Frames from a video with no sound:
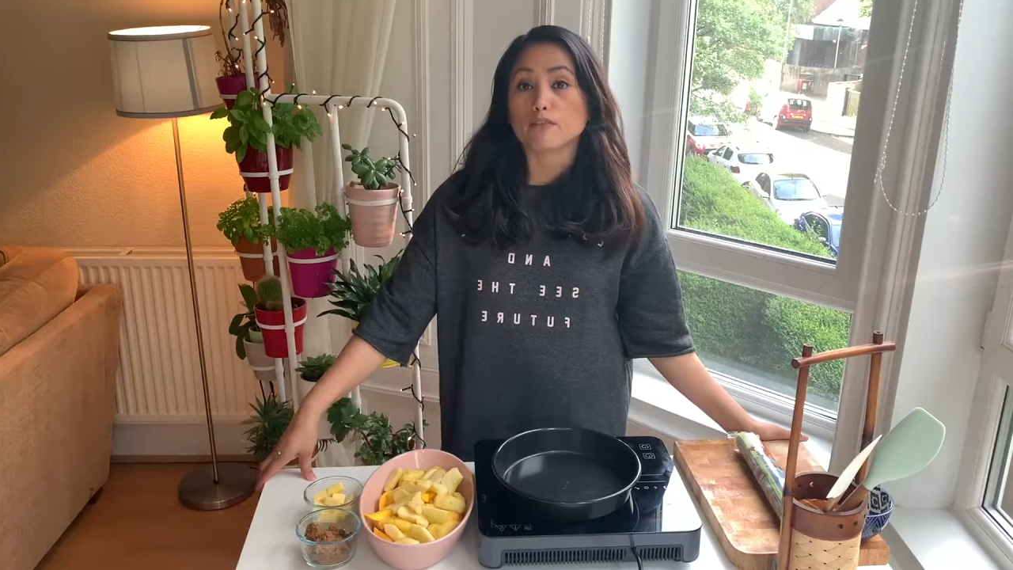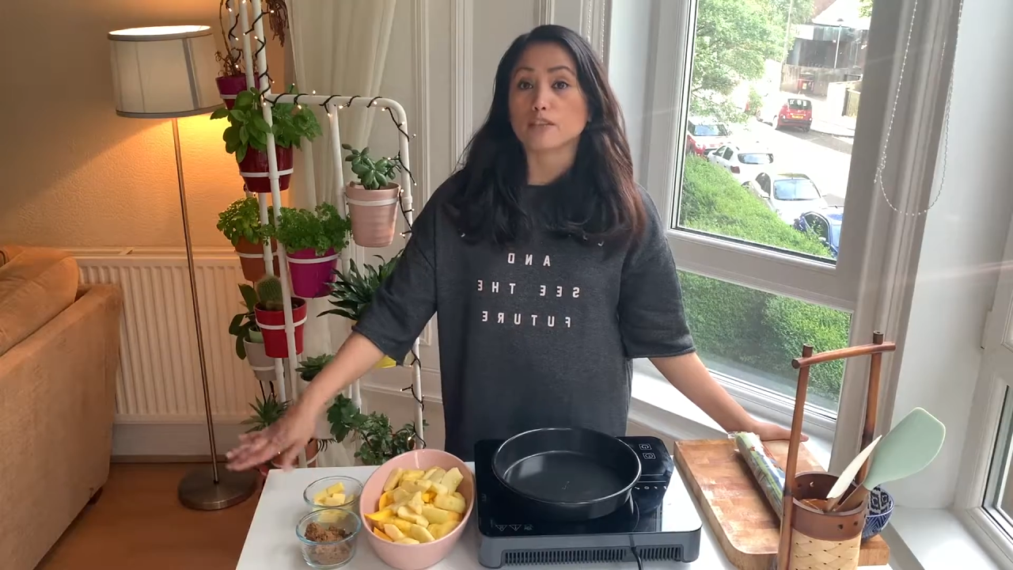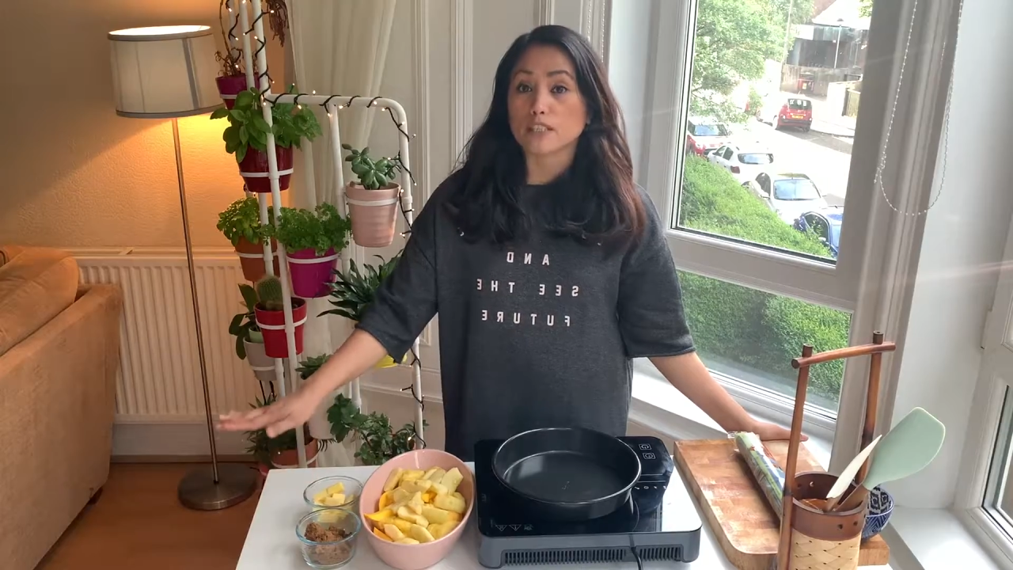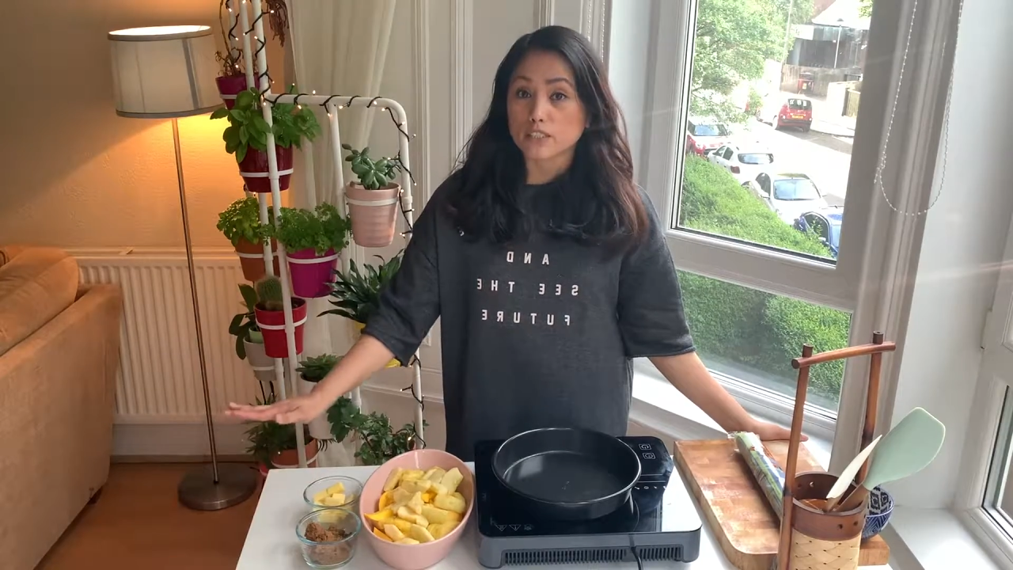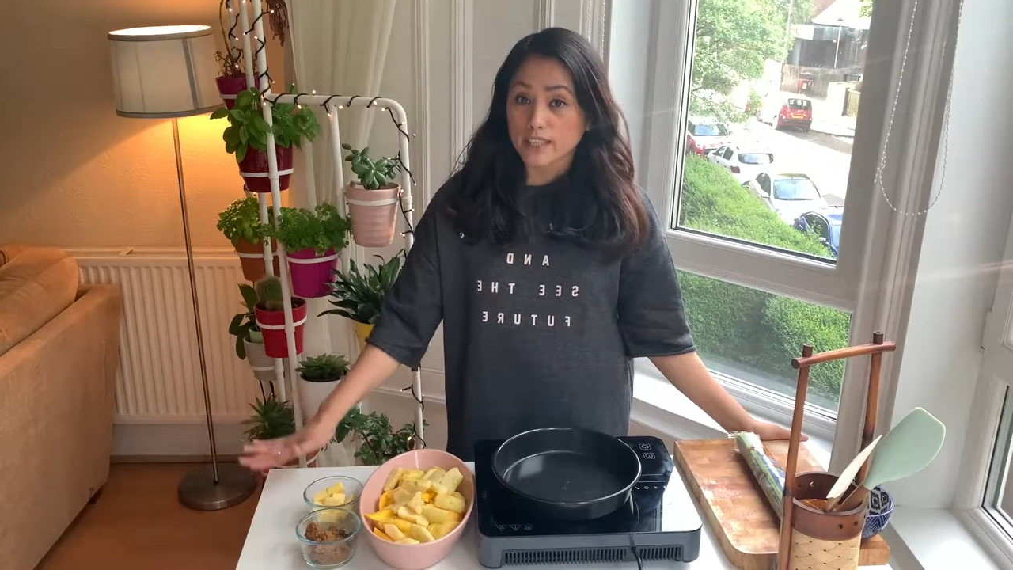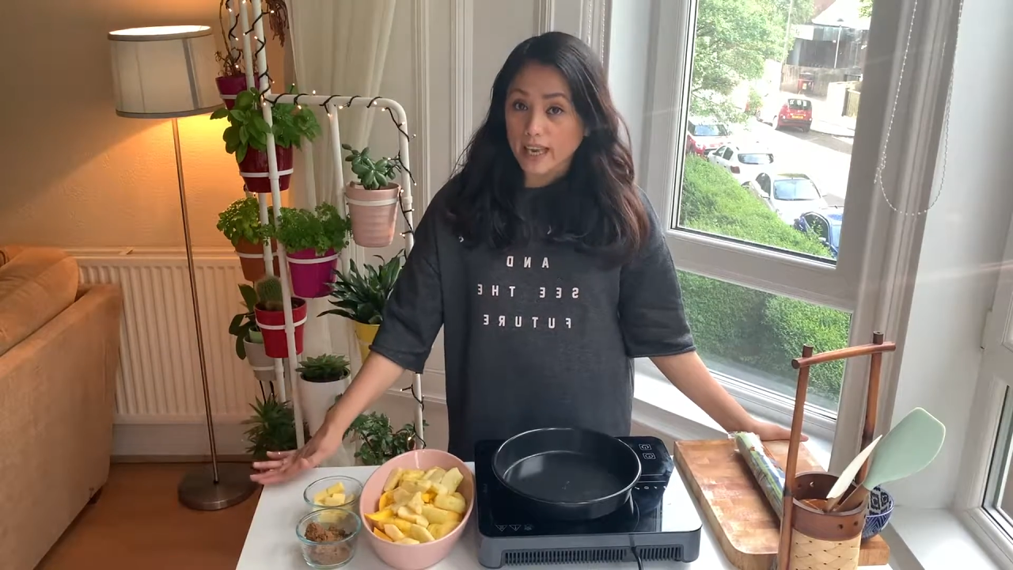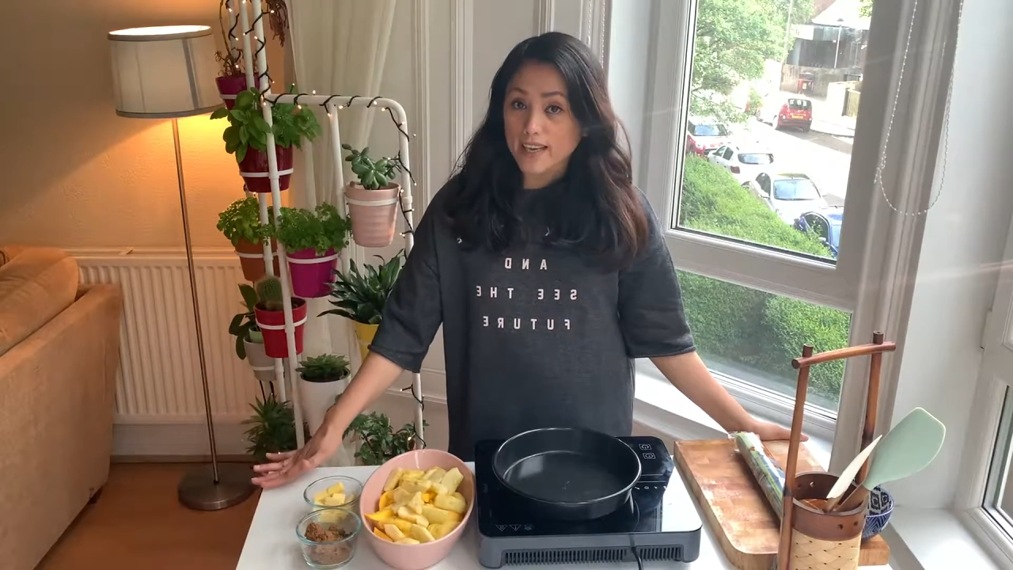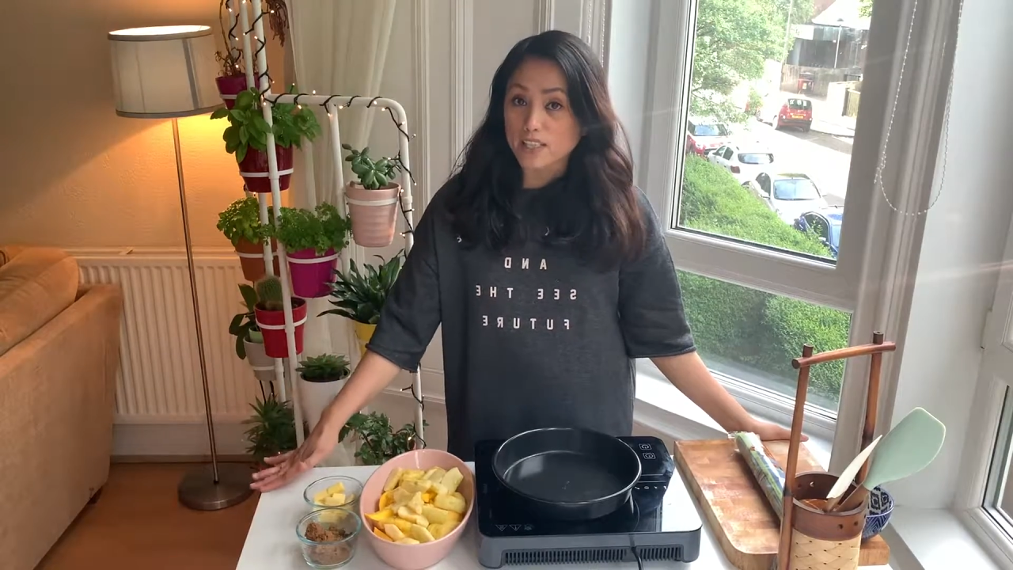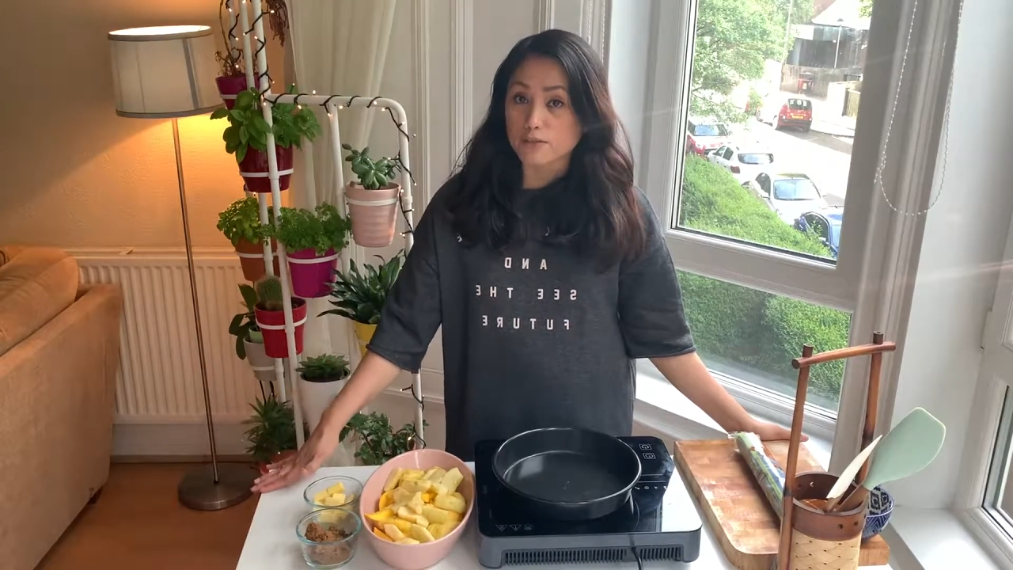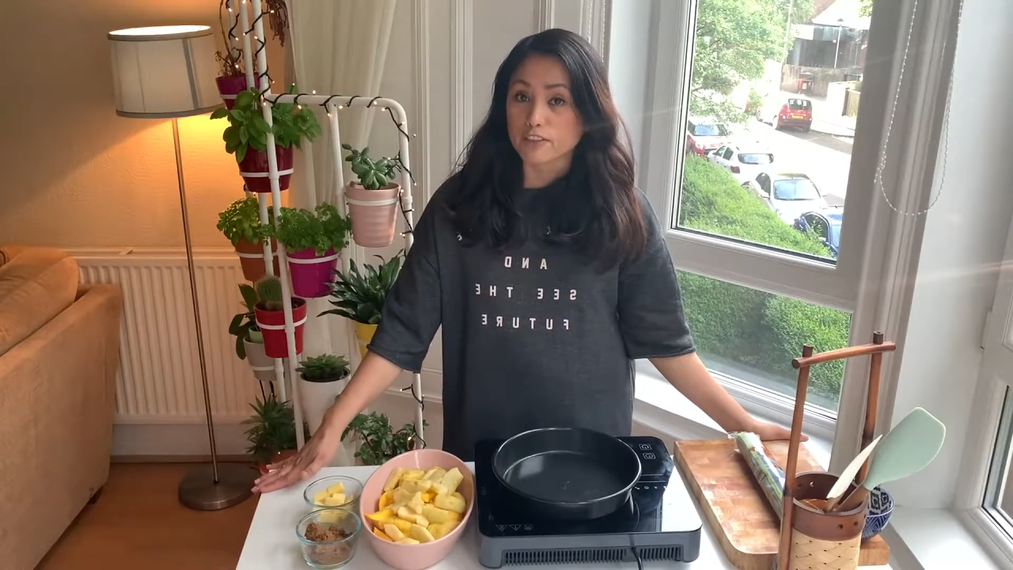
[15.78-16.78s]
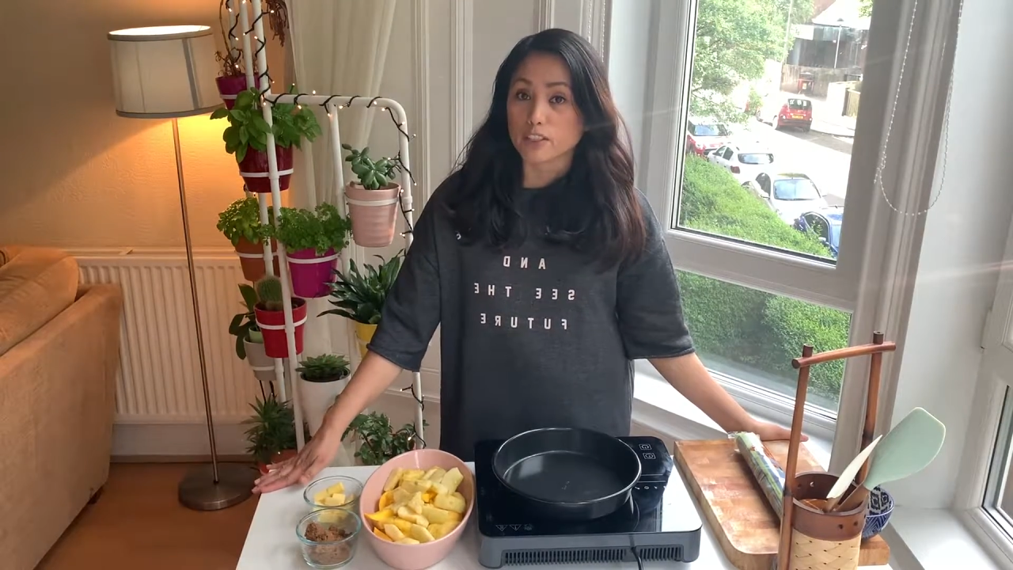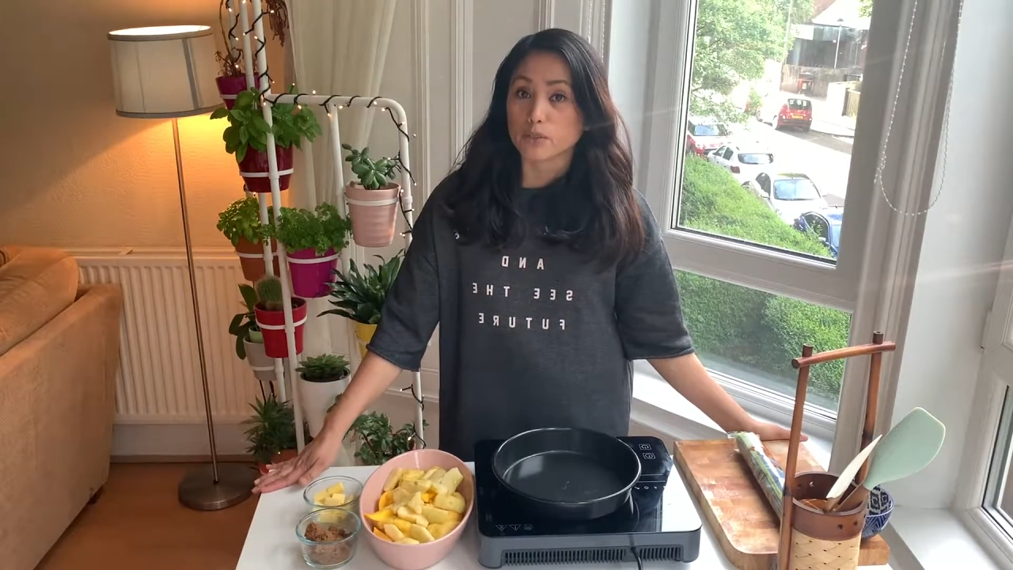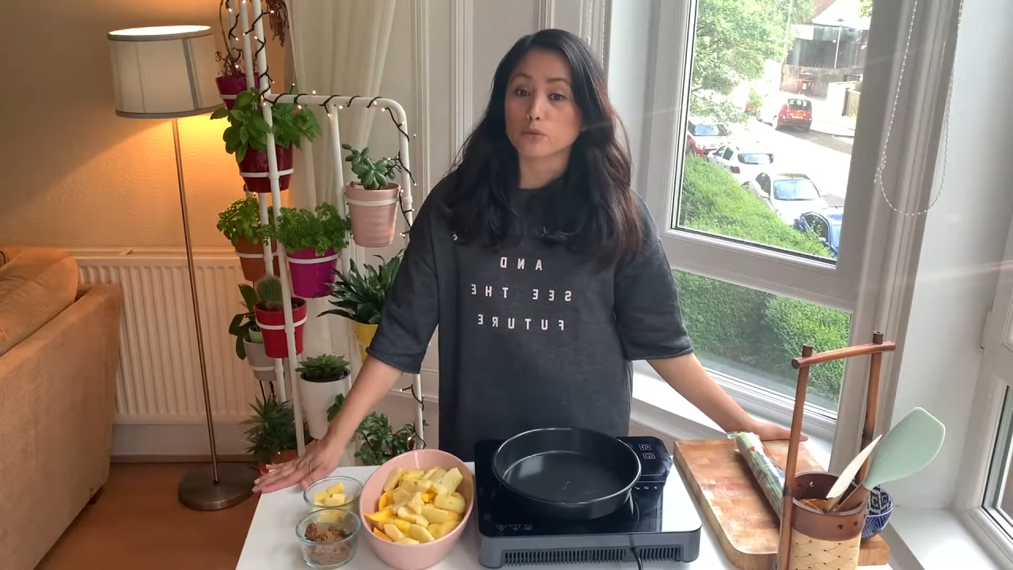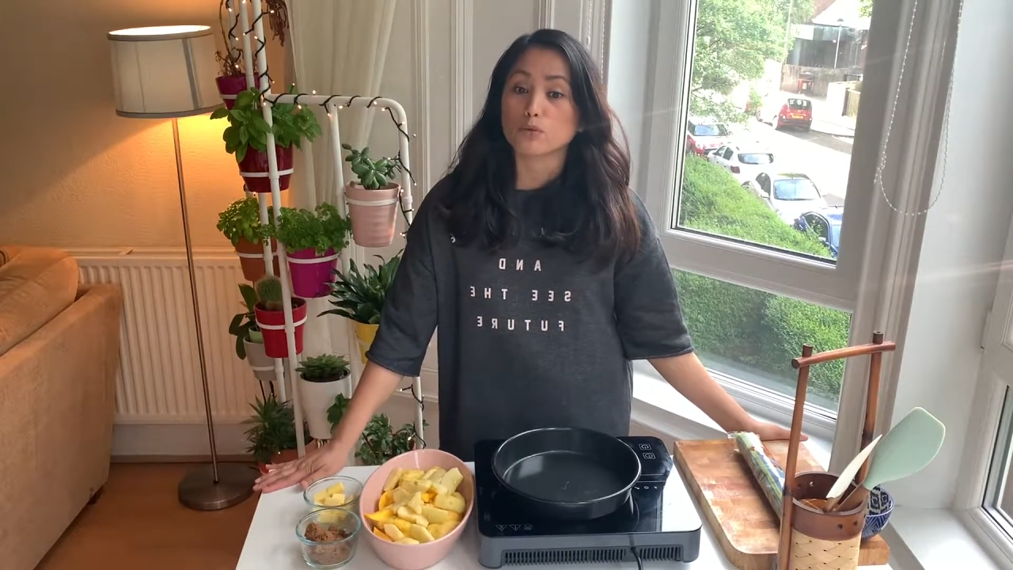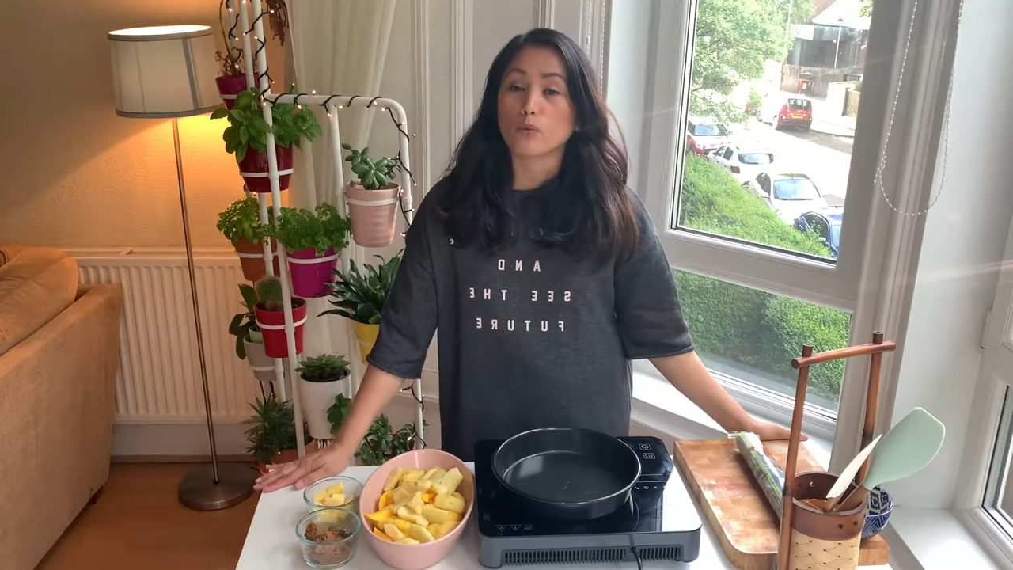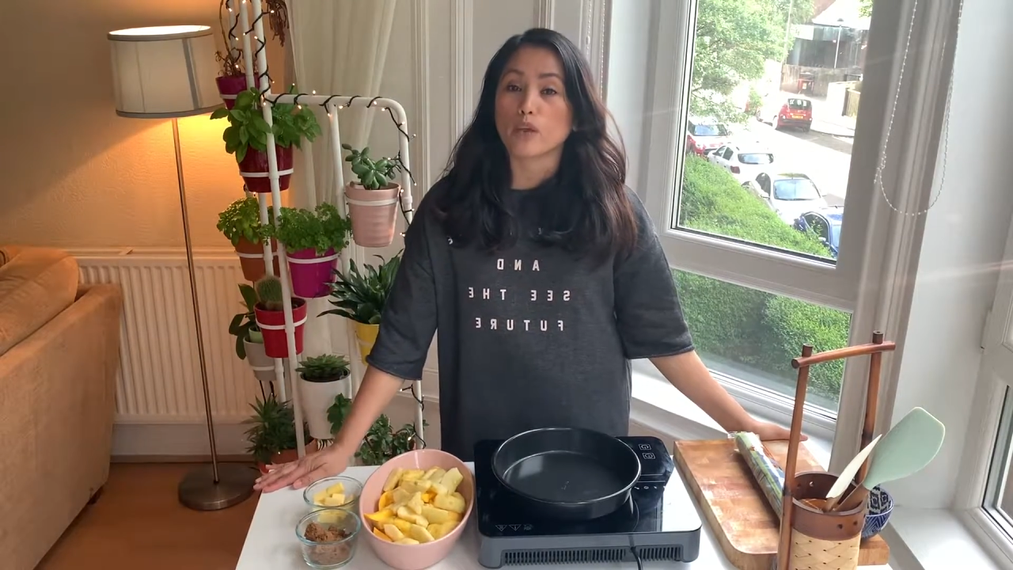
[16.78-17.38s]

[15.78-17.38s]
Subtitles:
for today's video,